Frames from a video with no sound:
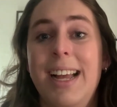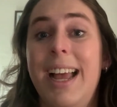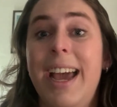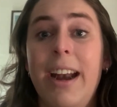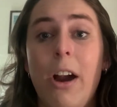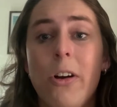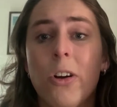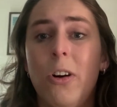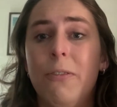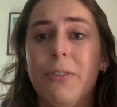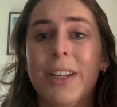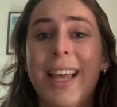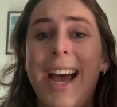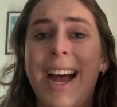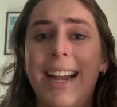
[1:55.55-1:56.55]
And our goal
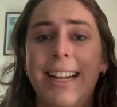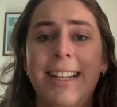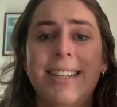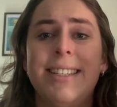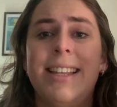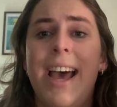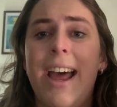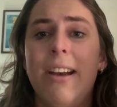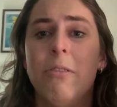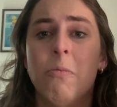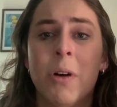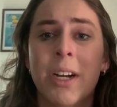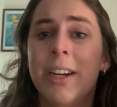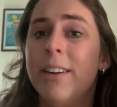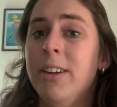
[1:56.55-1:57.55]
for that is that
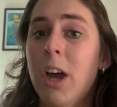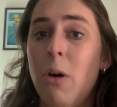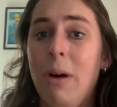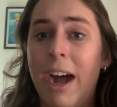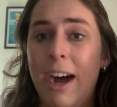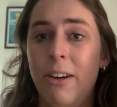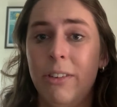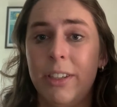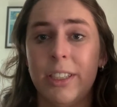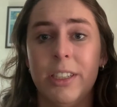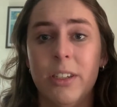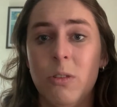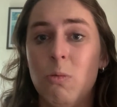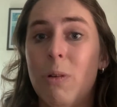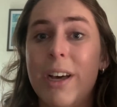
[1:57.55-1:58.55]
we're gonna go out,
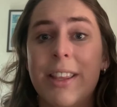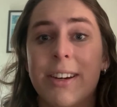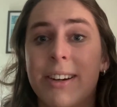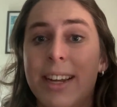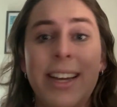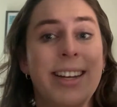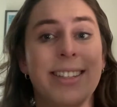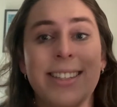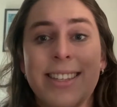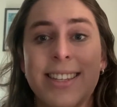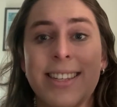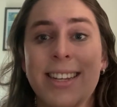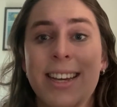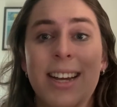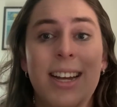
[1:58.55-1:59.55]
whether
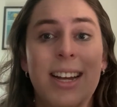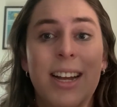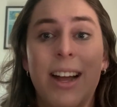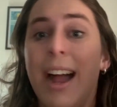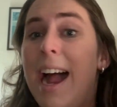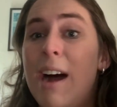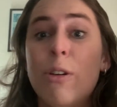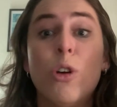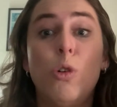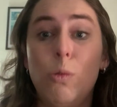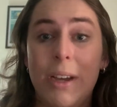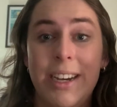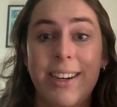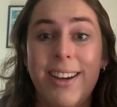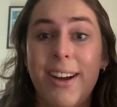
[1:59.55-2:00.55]
it's out a
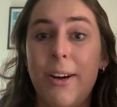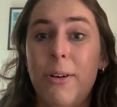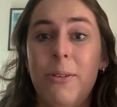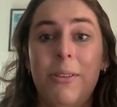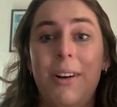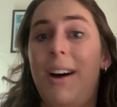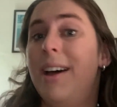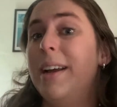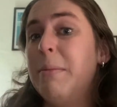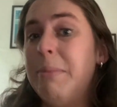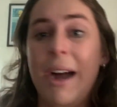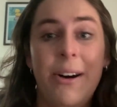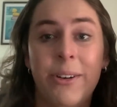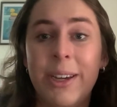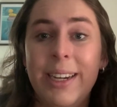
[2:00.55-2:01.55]
window, on a
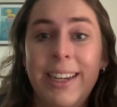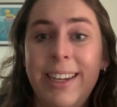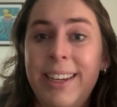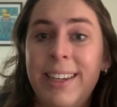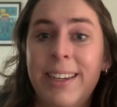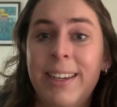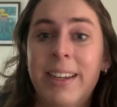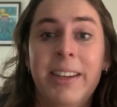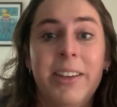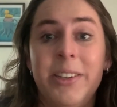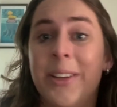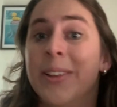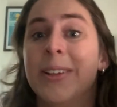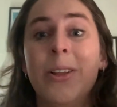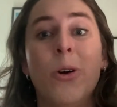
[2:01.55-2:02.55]
balcony,
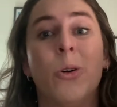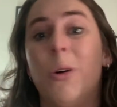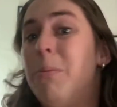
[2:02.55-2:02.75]
to the local